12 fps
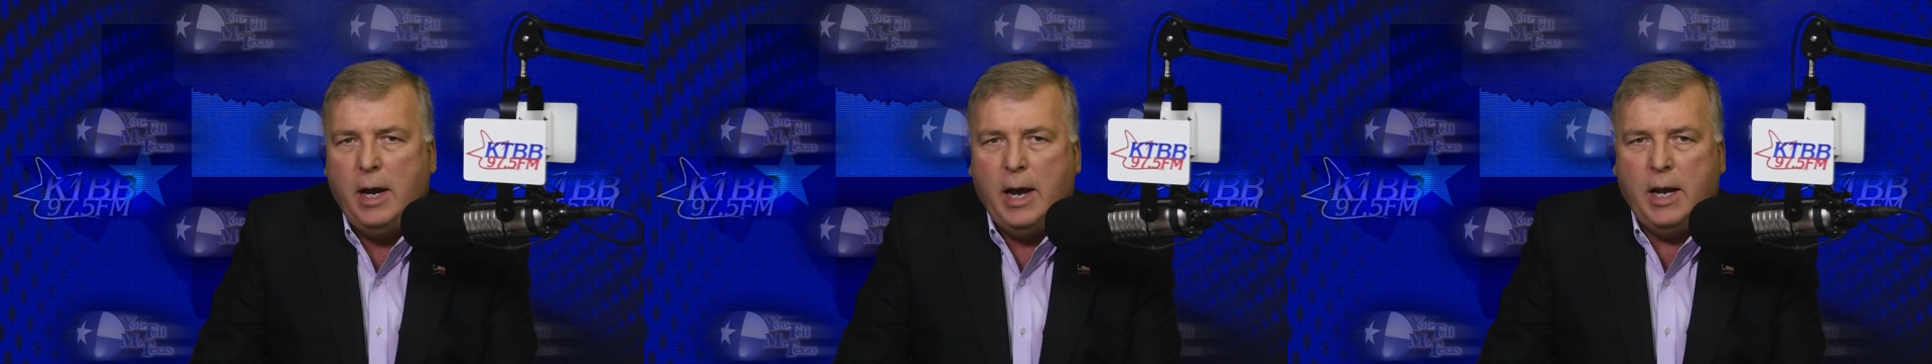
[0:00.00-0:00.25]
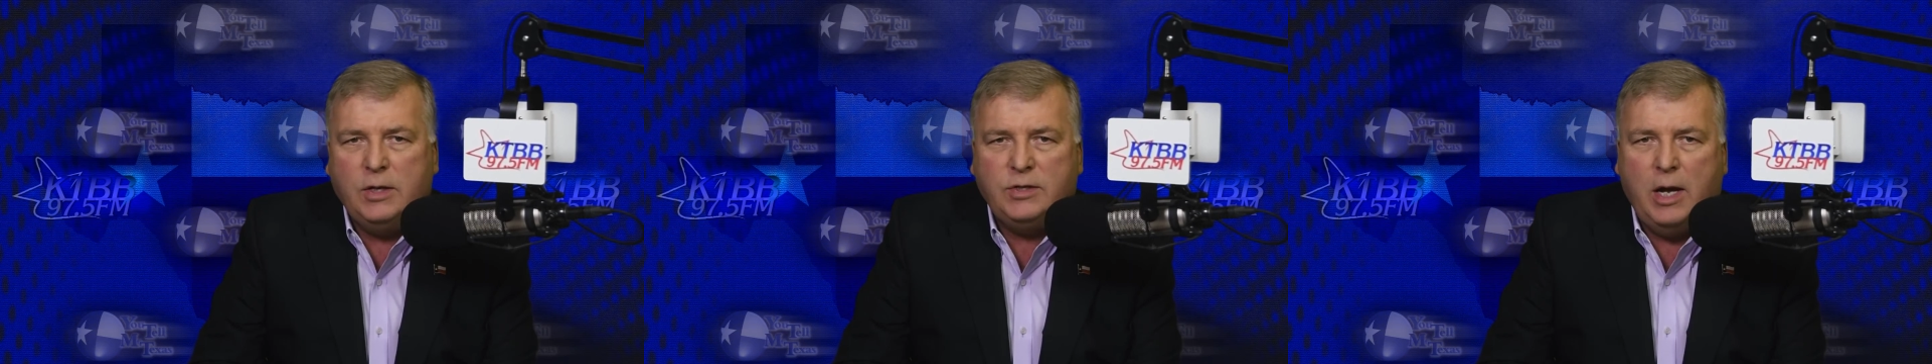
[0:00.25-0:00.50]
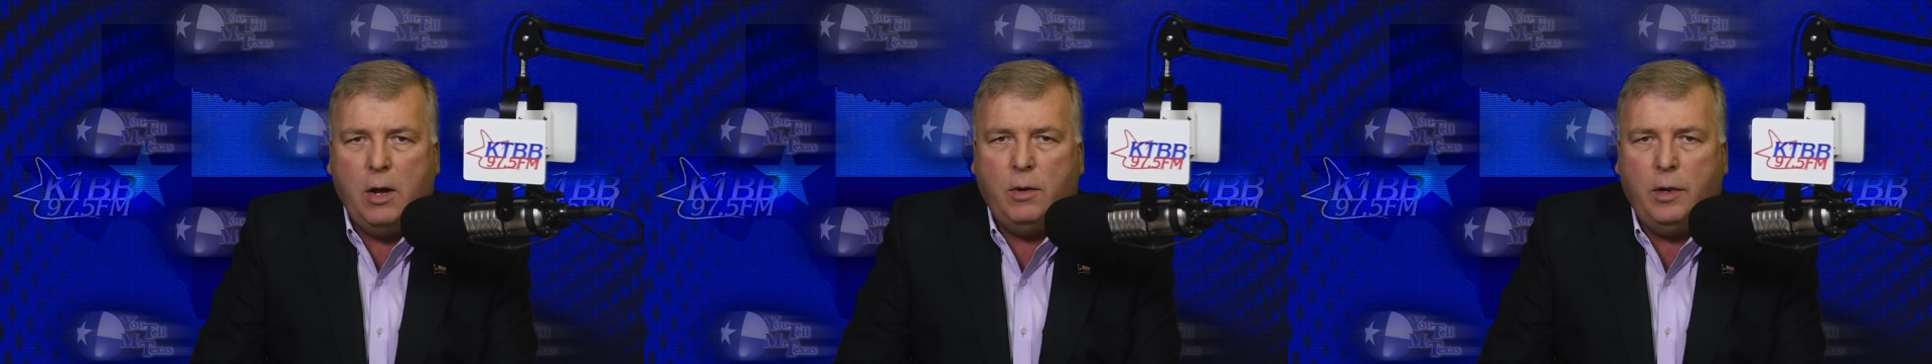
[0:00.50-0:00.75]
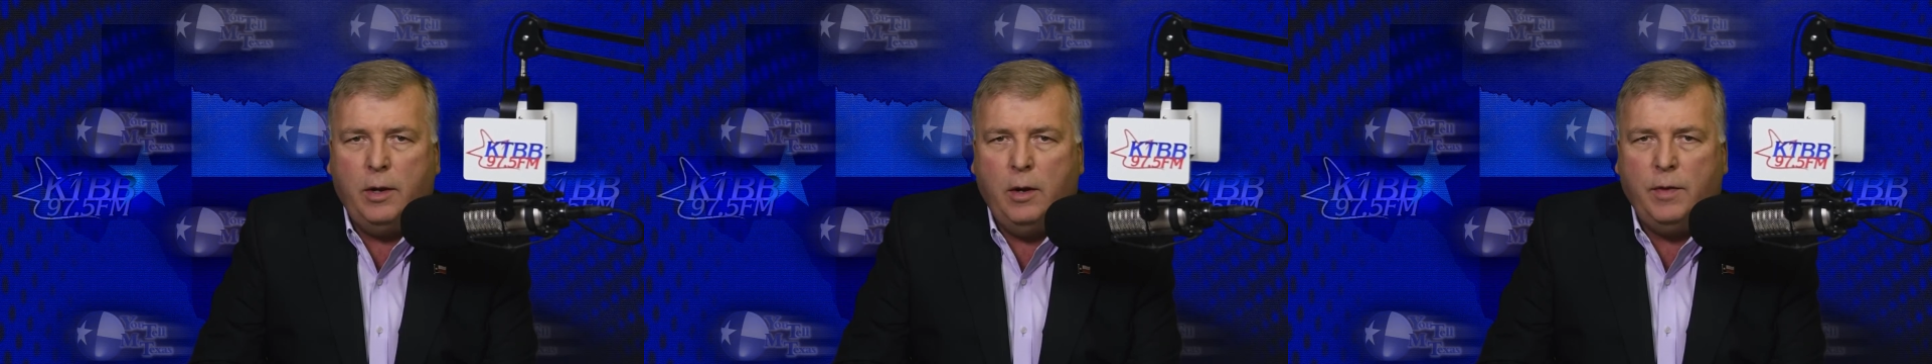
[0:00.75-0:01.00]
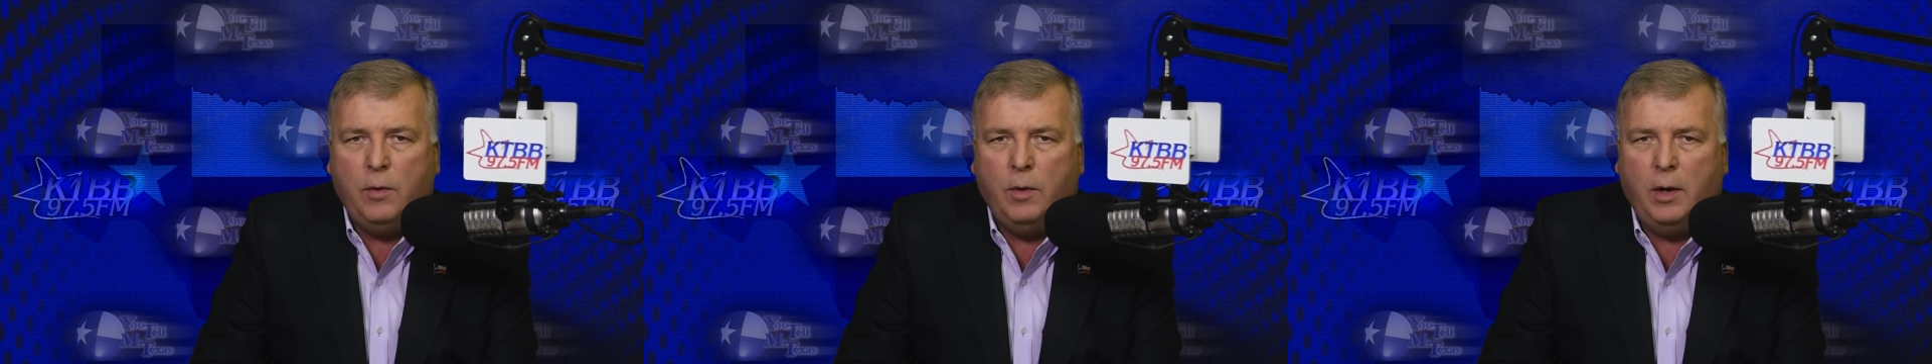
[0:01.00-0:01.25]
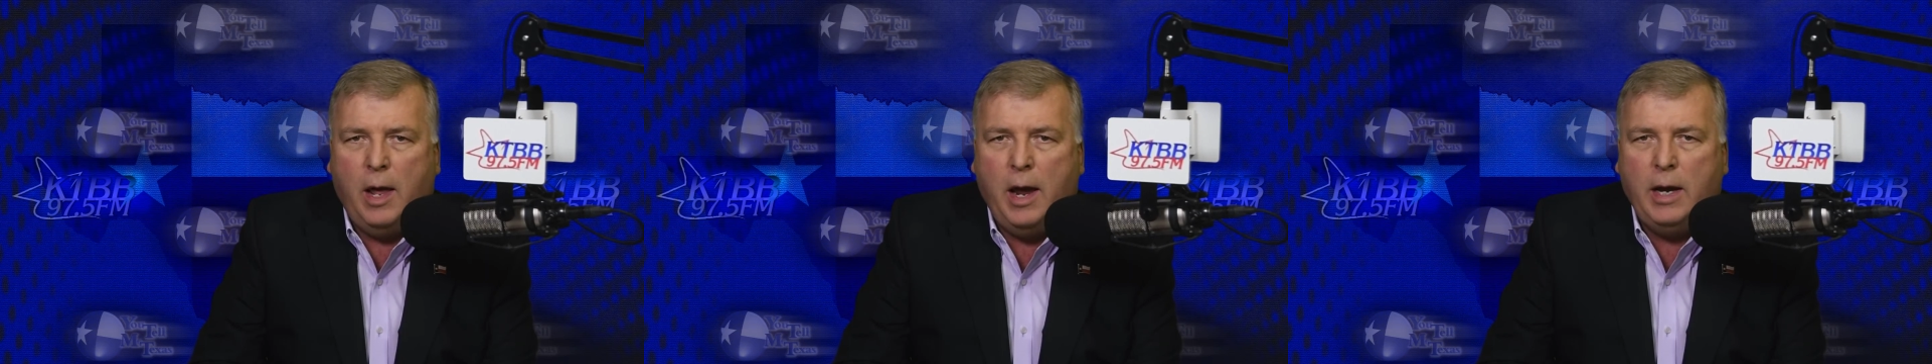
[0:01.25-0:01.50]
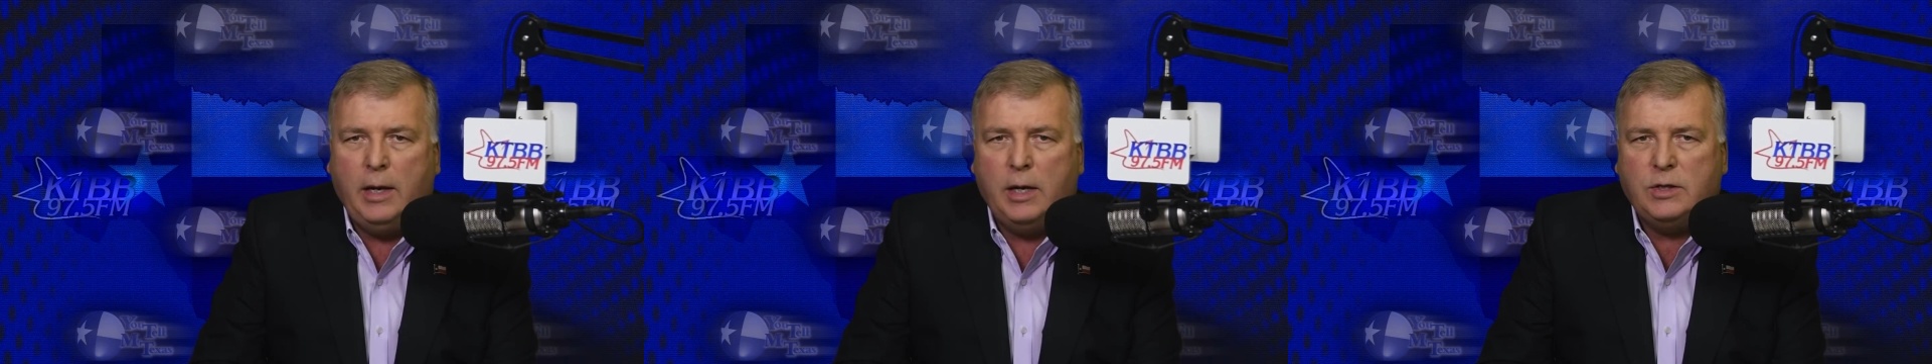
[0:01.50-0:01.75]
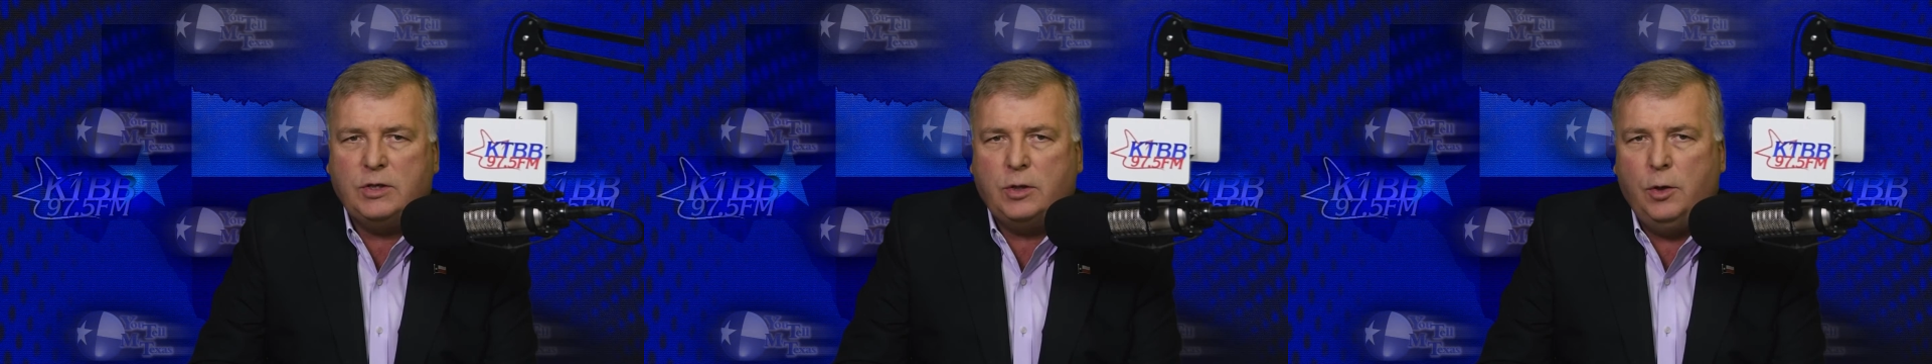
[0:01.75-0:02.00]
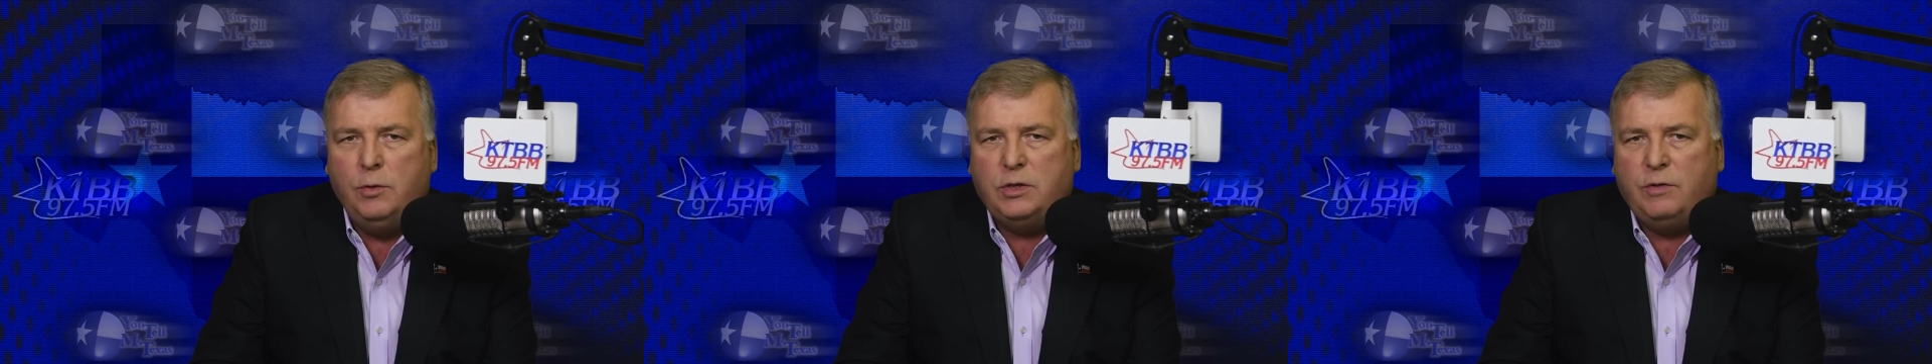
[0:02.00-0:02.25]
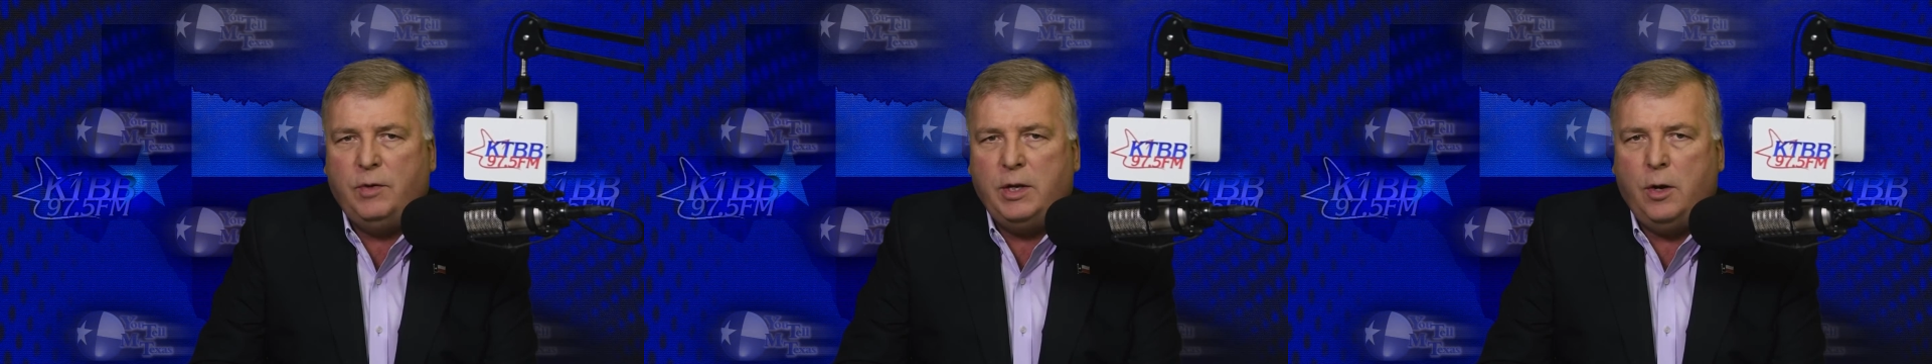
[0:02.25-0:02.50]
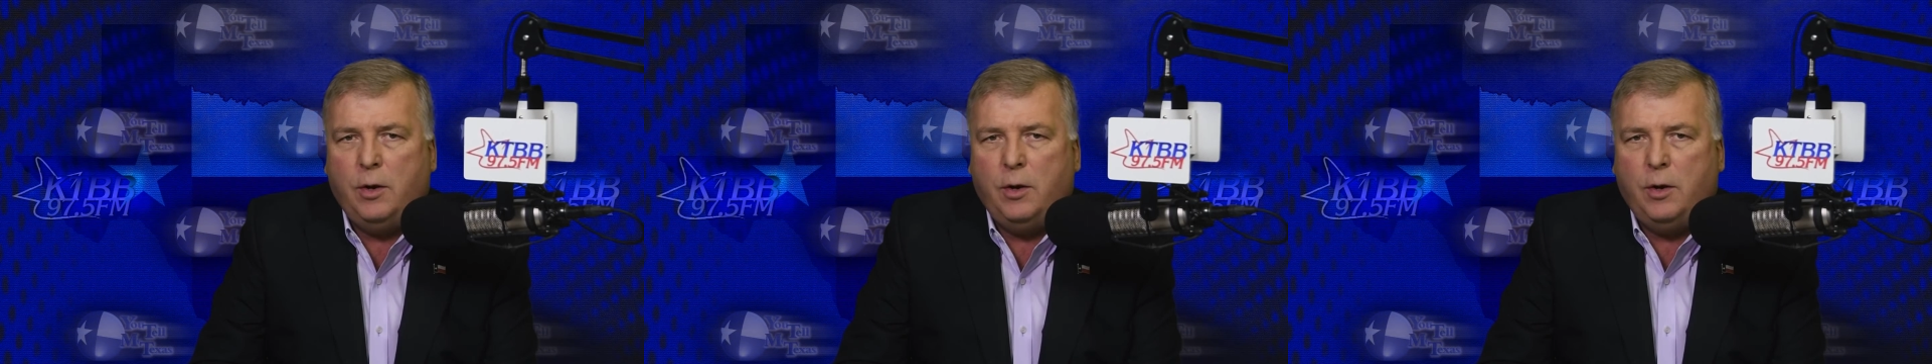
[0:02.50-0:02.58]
it is now clear that relying exclusively